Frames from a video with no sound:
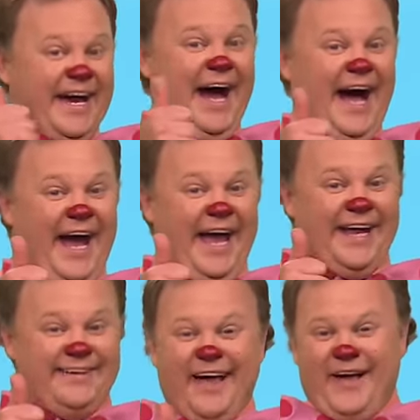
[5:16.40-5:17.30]

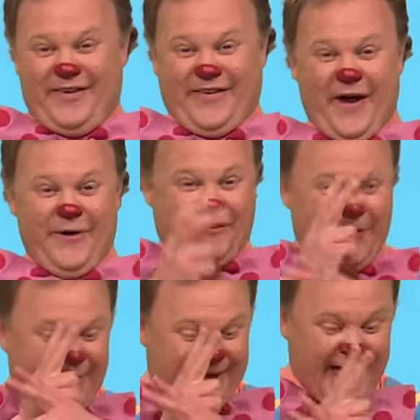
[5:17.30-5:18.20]
kind shows you
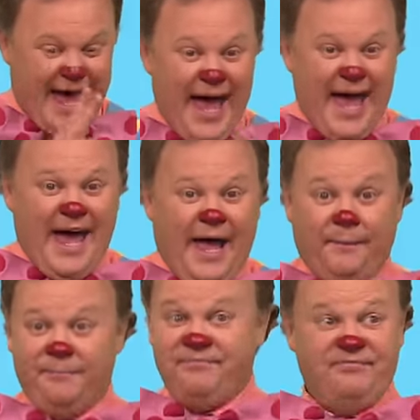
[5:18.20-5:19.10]
care,
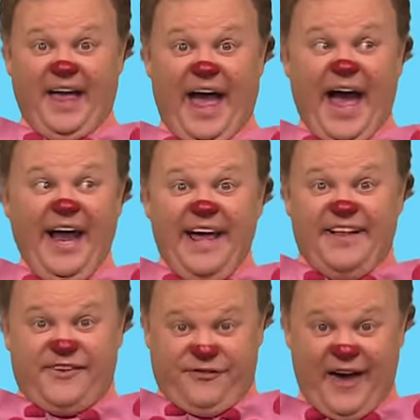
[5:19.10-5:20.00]
and
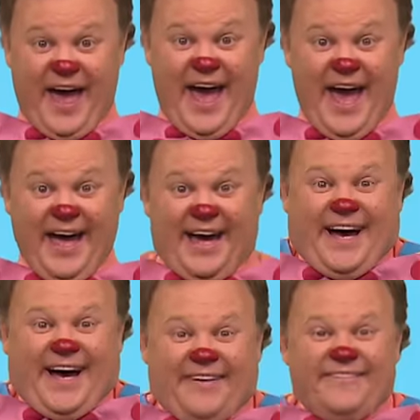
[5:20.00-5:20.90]
it's fair.
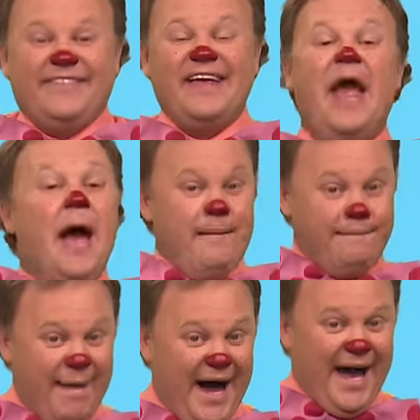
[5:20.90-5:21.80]

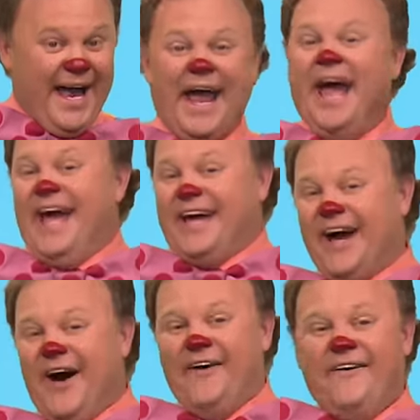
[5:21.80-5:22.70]
My
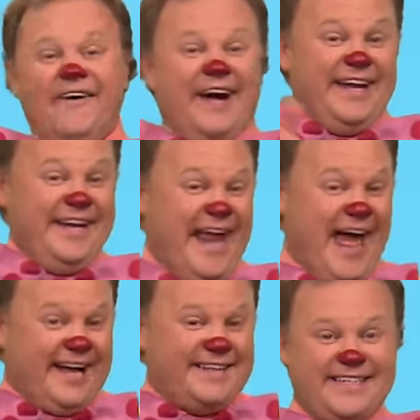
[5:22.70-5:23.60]
go
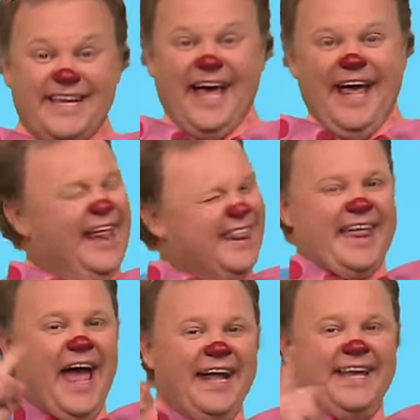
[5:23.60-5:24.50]
next,
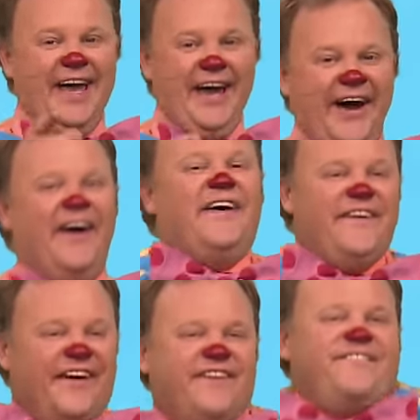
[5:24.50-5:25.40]
then you.